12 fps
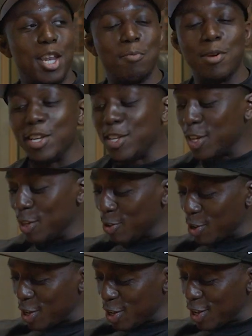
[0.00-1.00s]
Itty bitty
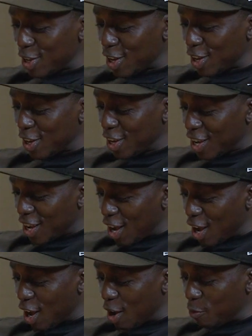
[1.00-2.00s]
titties.
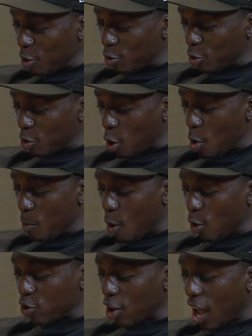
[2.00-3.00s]
Yeah. Versus
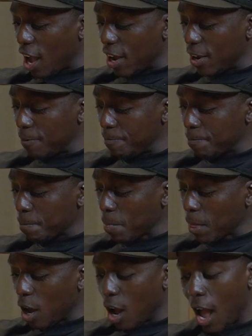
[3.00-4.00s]
Omar Sy.
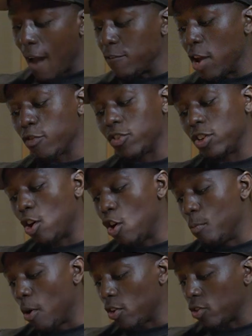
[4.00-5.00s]
I've never seen an
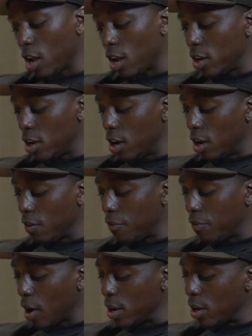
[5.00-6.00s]
Omar Sy
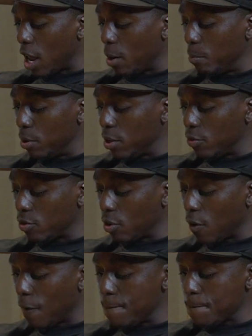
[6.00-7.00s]
fight. I don't believe
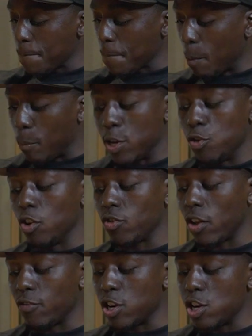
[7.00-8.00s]
so. But he does
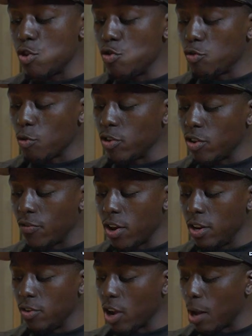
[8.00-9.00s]
have a huge reach
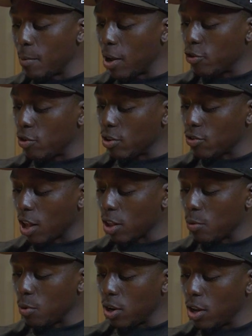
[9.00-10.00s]
advantage. I'm not sure
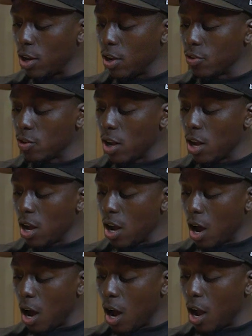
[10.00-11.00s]
exactly what it is.
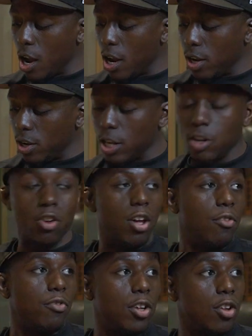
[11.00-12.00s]
And he's
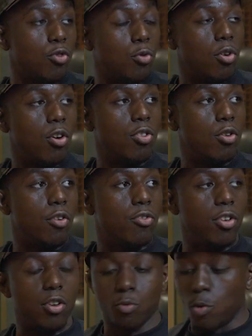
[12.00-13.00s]
undefeated, 2-0 in the
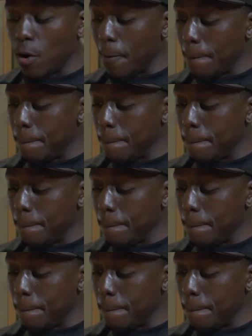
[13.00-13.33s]
UFC as well.